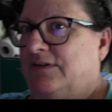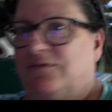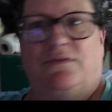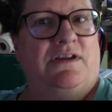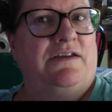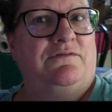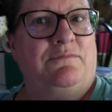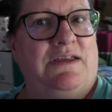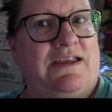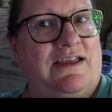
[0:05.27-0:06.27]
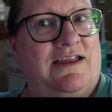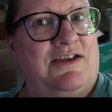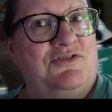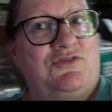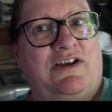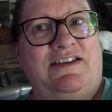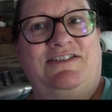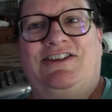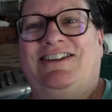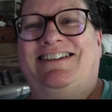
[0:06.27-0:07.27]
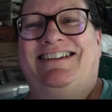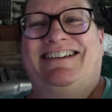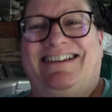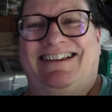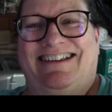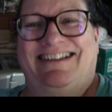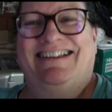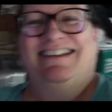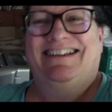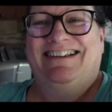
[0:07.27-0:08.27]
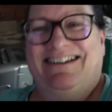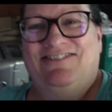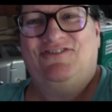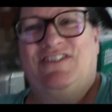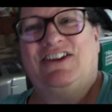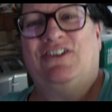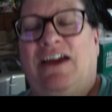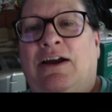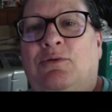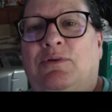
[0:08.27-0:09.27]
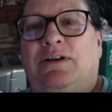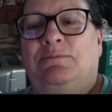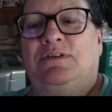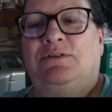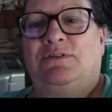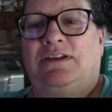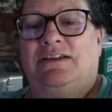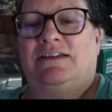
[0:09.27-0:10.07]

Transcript: forgive me trying to figure out what I'm doing.